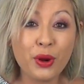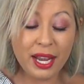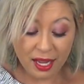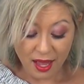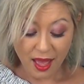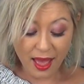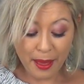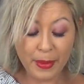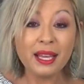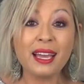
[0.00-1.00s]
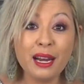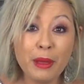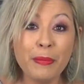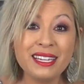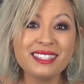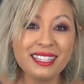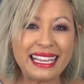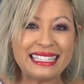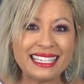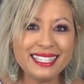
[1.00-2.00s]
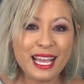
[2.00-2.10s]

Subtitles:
bread, cut them up into slices